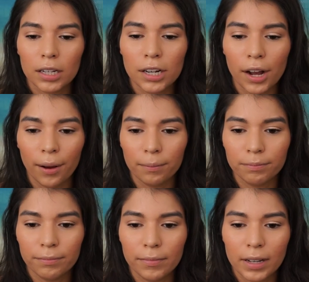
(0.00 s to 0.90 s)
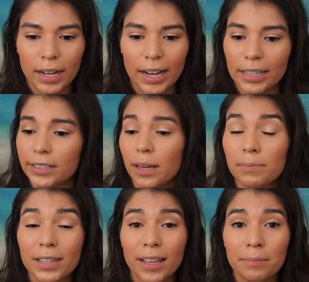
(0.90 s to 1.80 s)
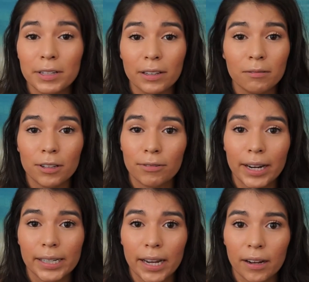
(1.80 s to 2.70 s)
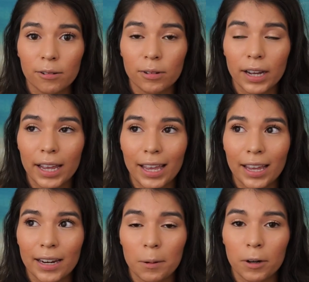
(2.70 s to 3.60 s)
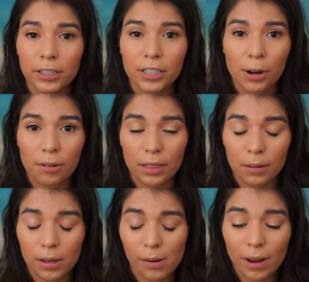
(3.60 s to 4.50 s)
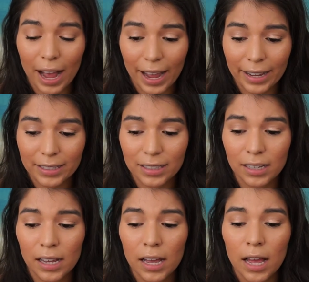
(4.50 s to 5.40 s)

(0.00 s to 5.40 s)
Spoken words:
you know, it's something that I'm dealing with right now, and I wanted to share it with you guys